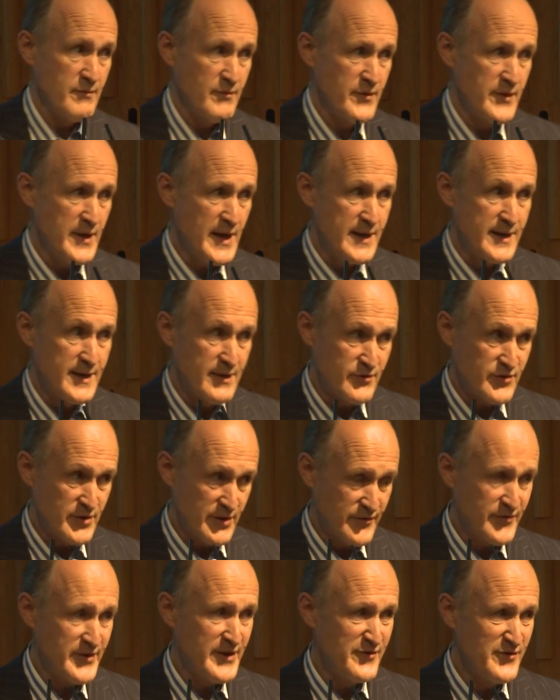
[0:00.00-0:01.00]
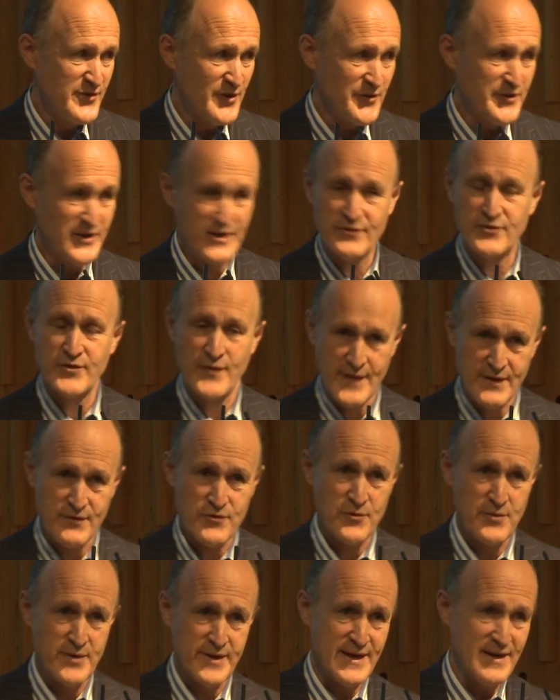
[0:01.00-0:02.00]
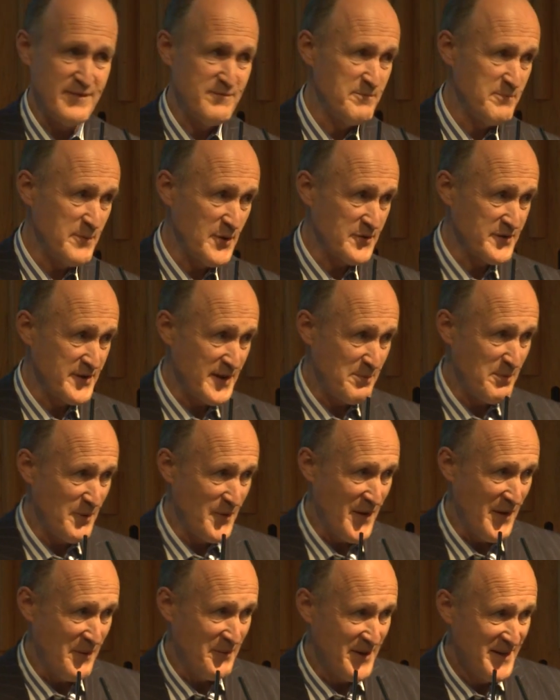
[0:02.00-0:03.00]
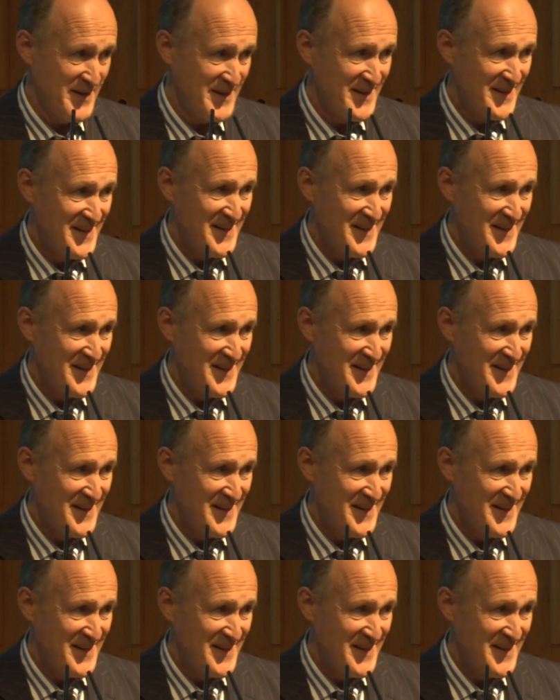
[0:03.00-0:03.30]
The AHRC is nodding, so that's all right. I haven't bogged up on that one.